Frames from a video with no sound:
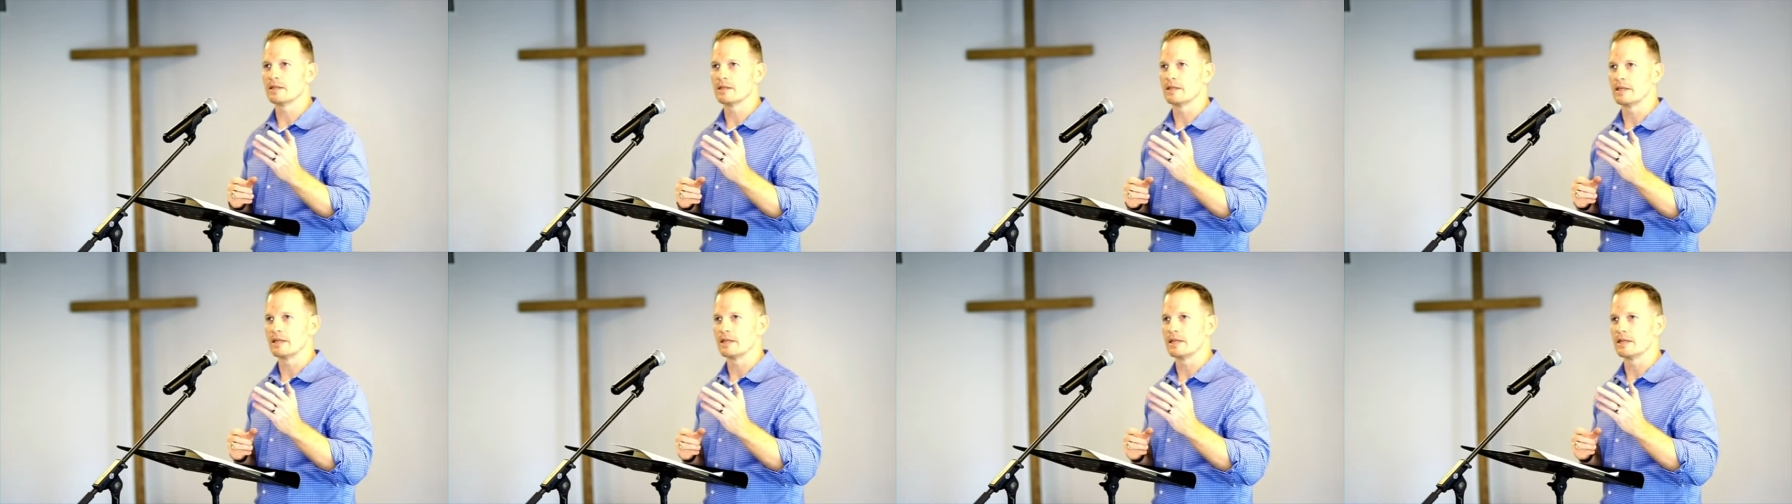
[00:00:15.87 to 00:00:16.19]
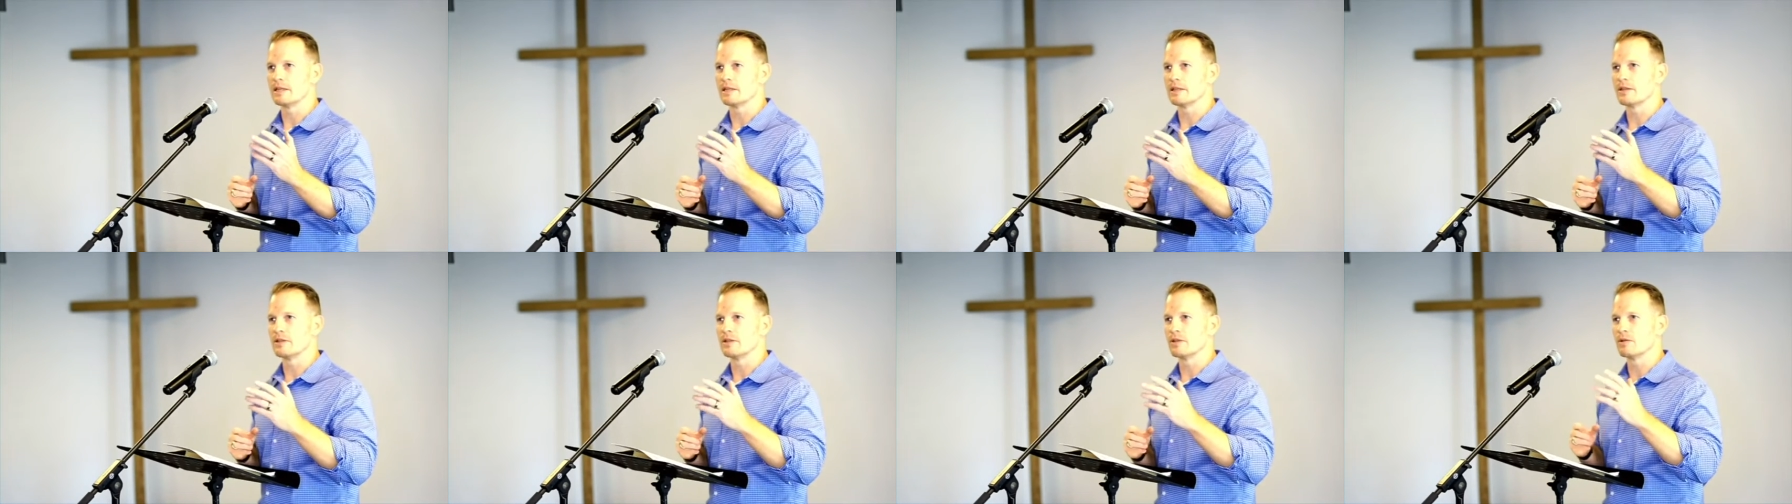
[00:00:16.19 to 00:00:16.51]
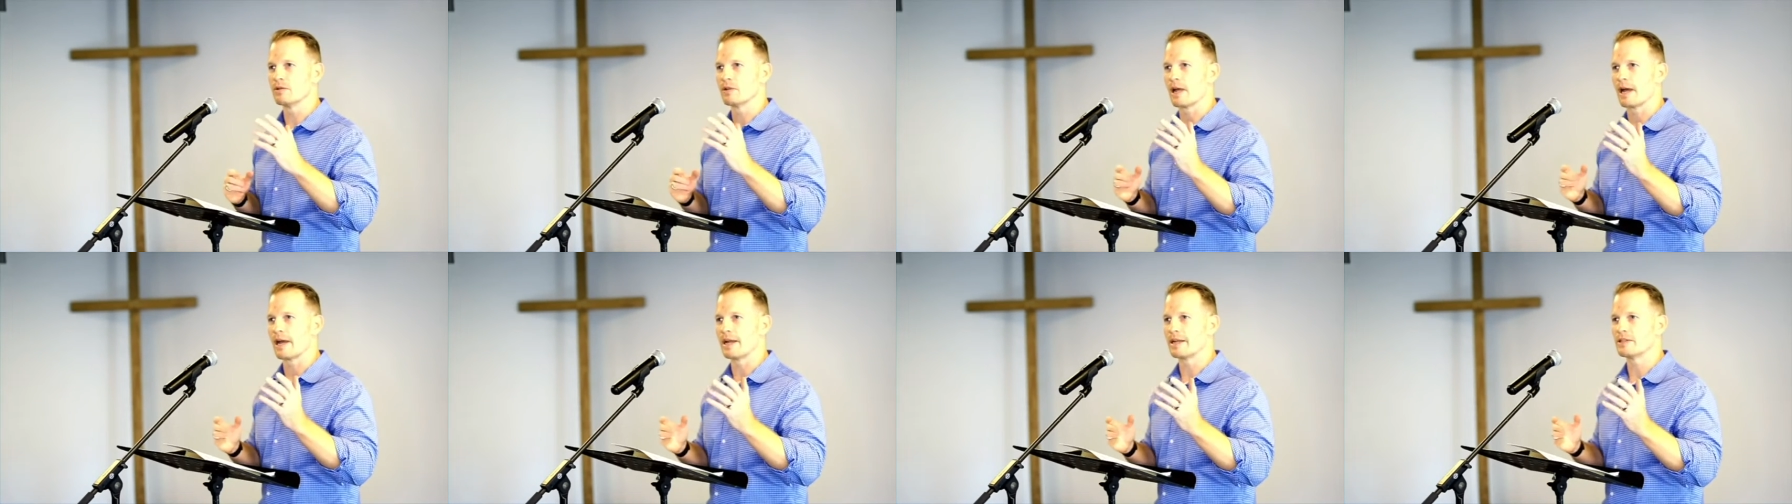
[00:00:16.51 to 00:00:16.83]
The new
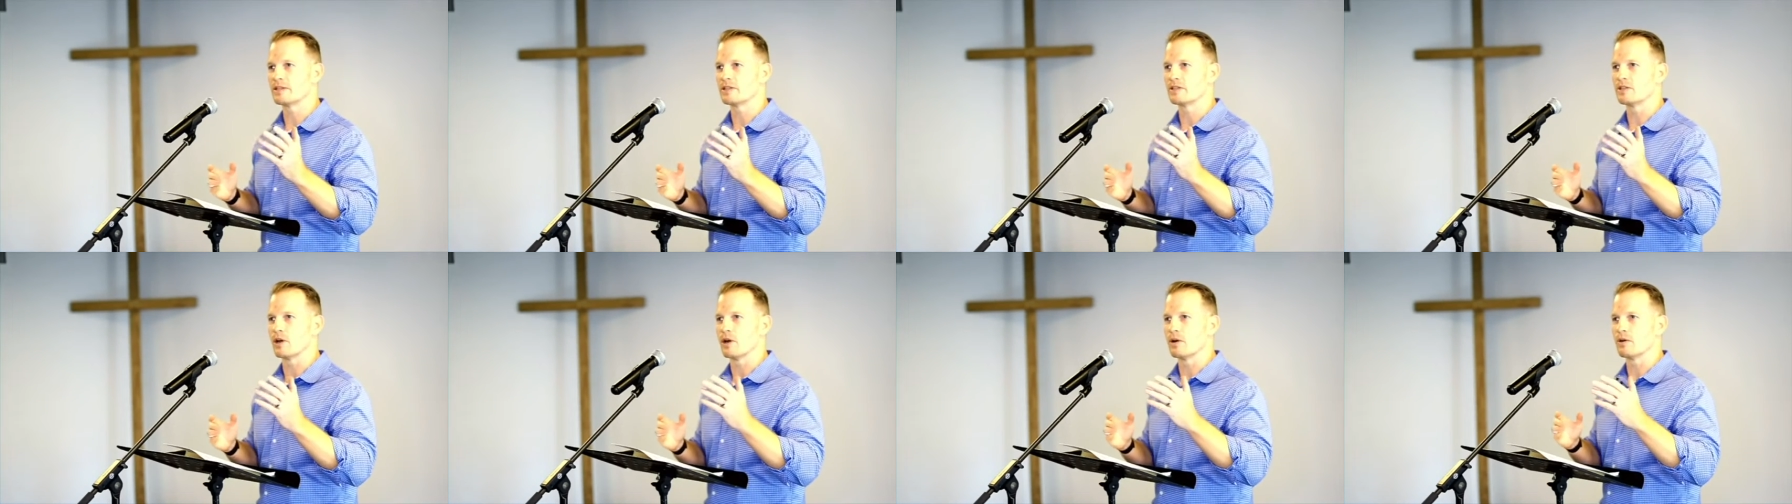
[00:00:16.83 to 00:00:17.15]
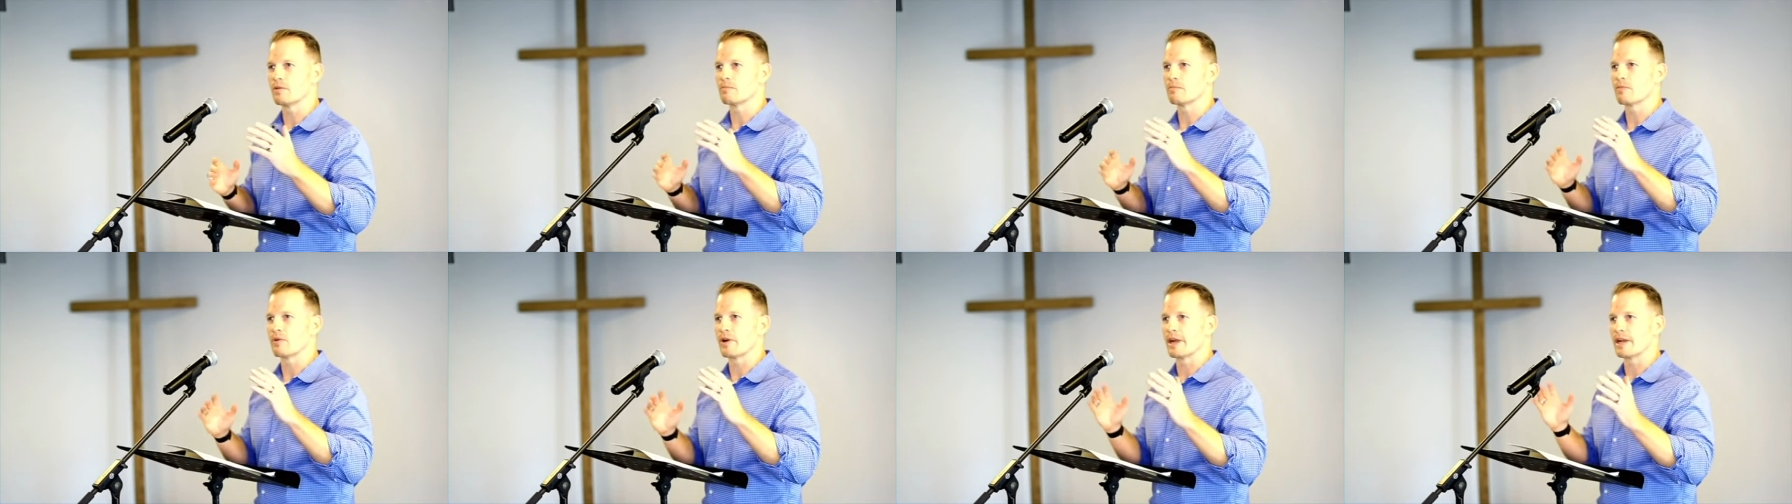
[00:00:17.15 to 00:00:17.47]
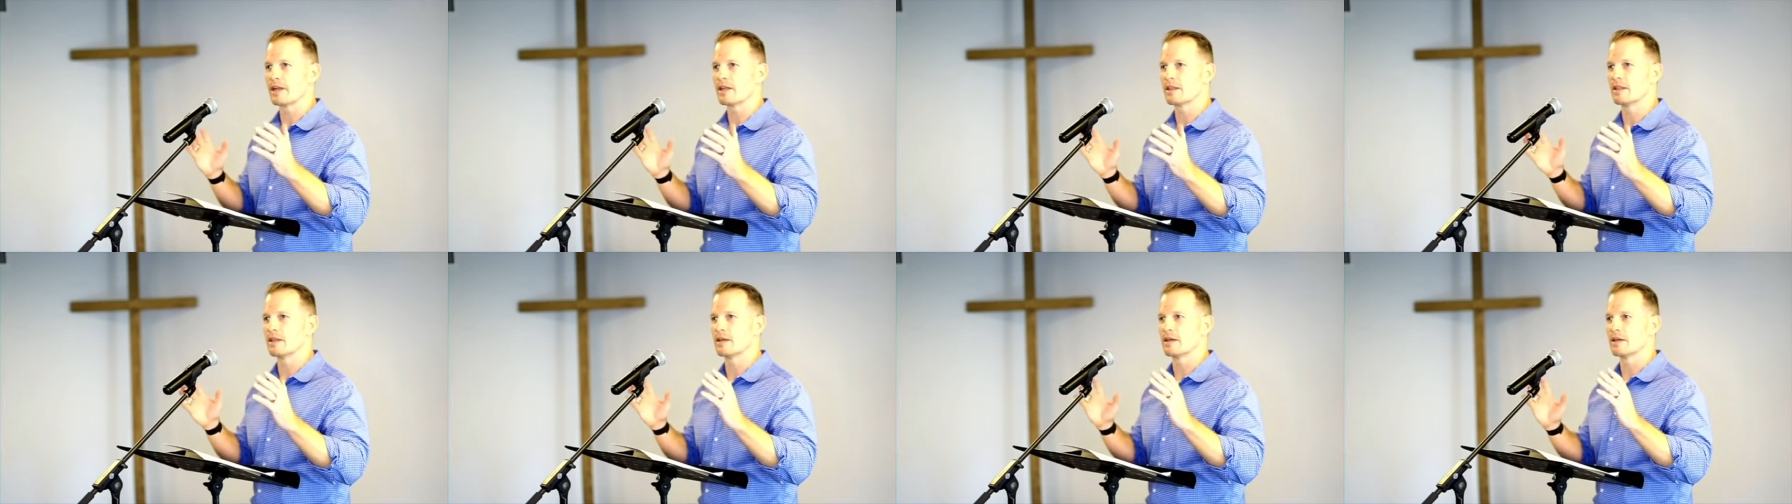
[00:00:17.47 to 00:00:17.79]
lights don't
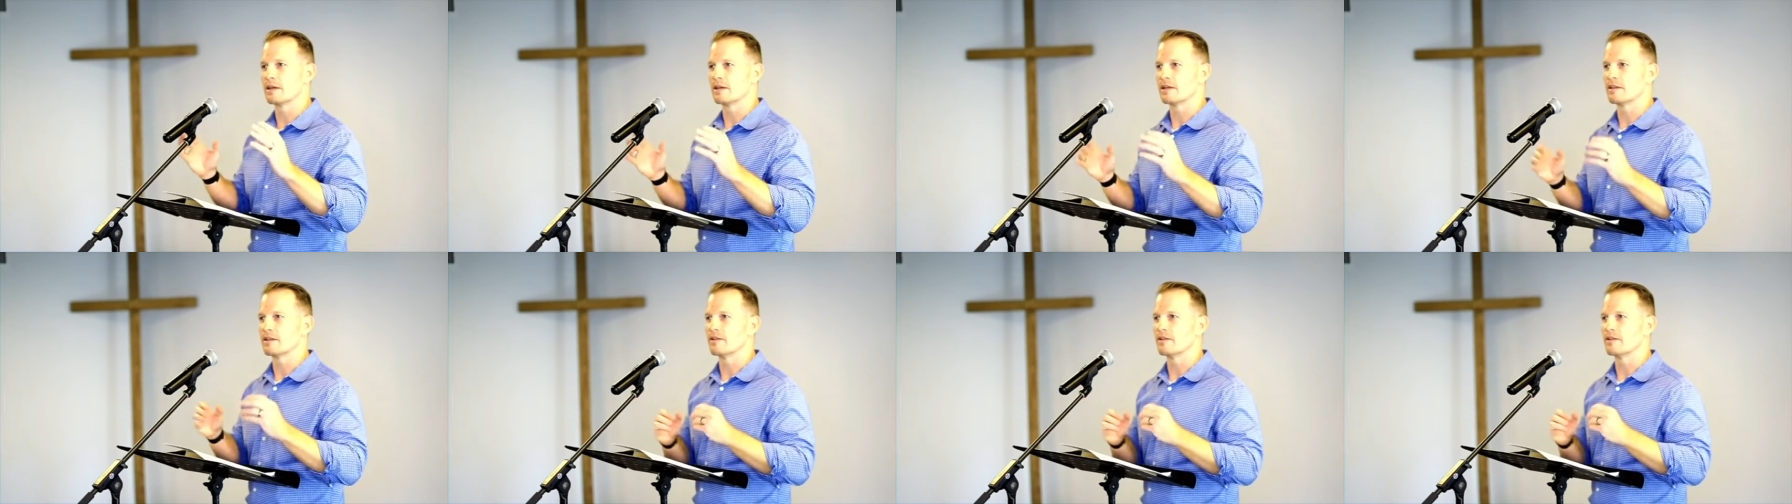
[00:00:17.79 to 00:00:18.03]
break the,